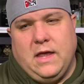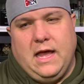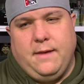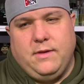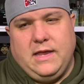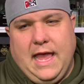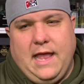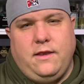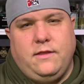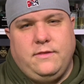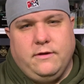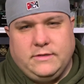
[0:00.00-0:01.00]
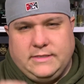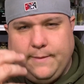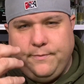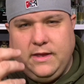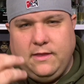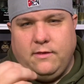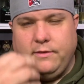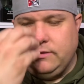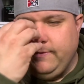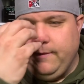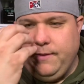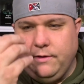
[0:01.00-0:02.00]
Again, there's something in there that's
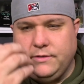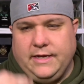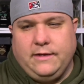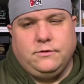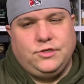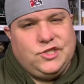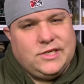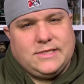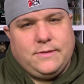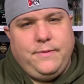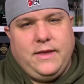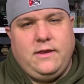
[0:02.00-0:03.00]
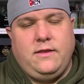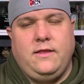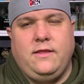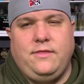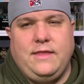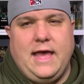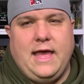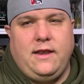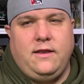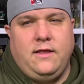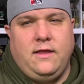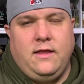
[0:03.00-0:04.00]
making my nose tingle just a bit. That
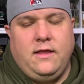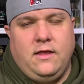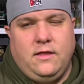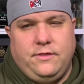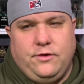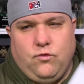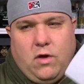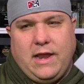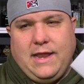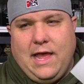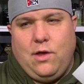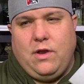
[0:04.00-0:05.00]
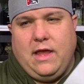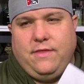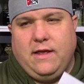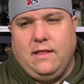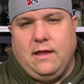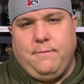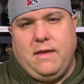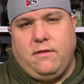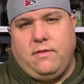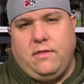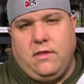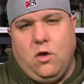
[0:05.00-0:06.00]
the dry down I think I like better
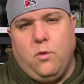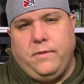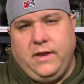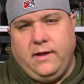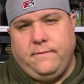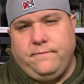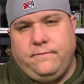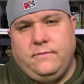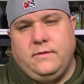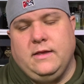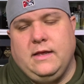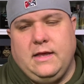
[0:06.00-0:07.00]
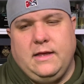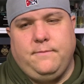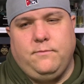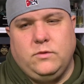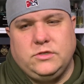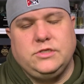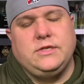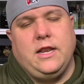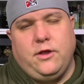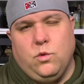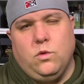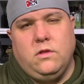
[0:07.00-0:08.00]
than the opening, which is kind
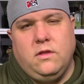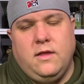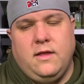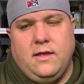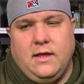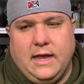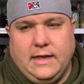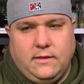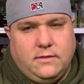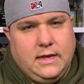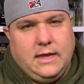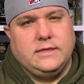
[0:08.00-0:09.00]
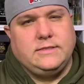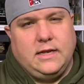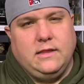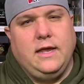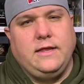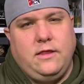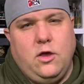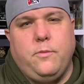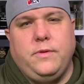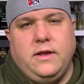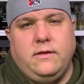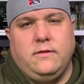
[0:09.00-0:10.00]
of cool. I think I said I like the
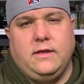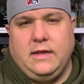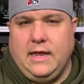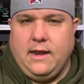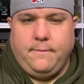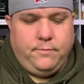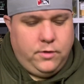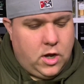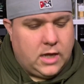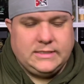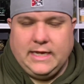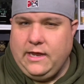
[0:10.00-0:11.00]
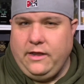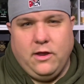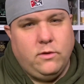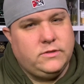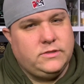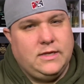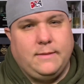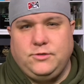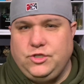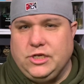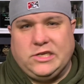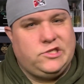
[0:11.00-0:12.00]
opening, and again, I'm not taking notes. I'm
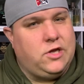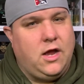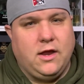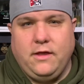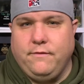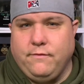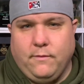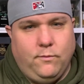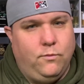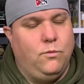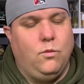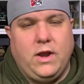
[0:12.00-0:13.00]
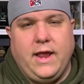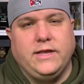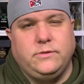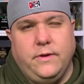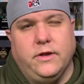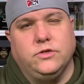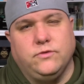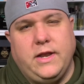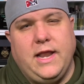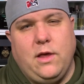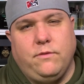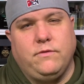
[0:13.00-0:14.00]
just talking from what I experience right
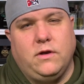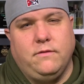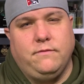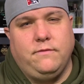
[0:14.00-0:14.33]
now in front of